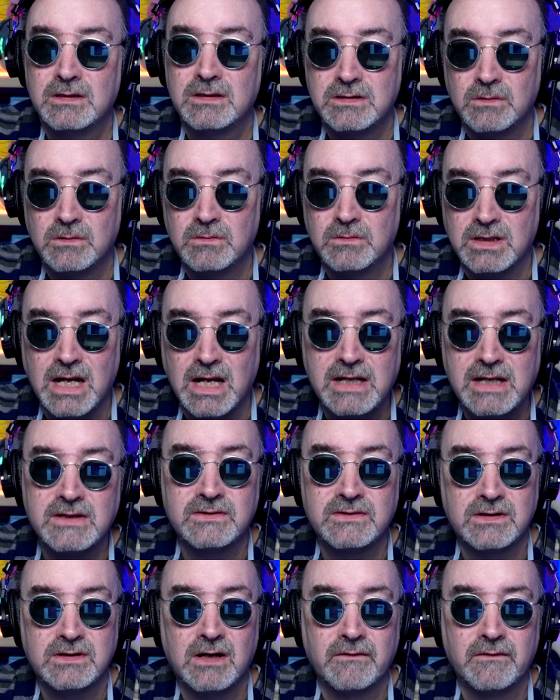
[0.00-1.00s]
So when I
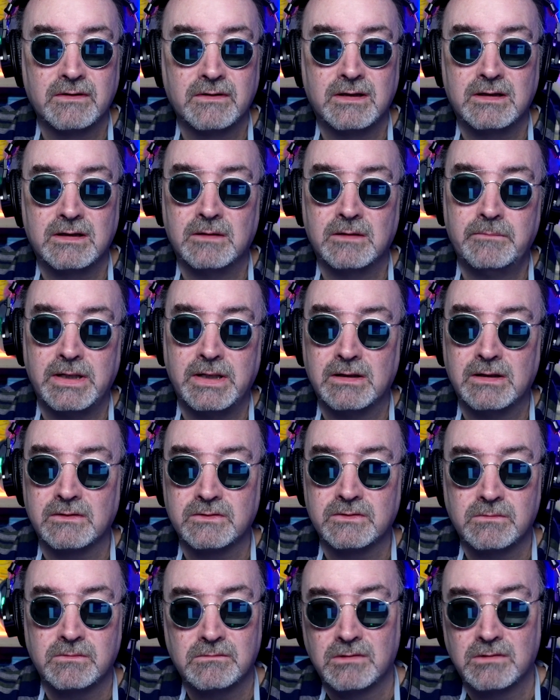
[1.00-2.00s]
discovered that the
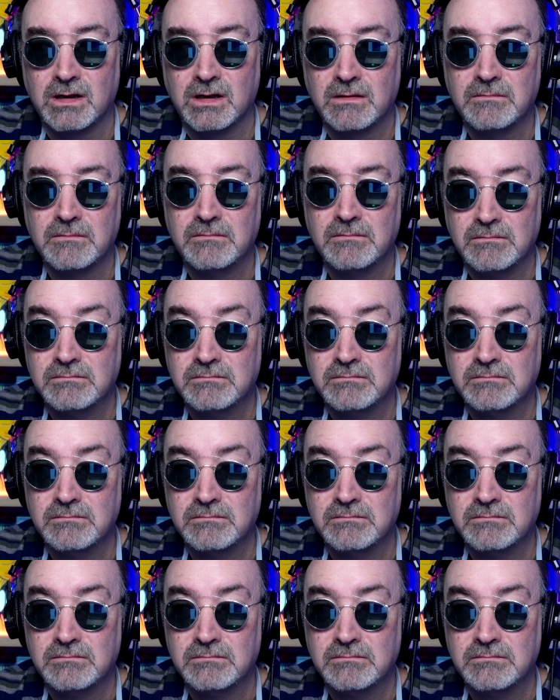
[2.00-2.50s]
Beatles were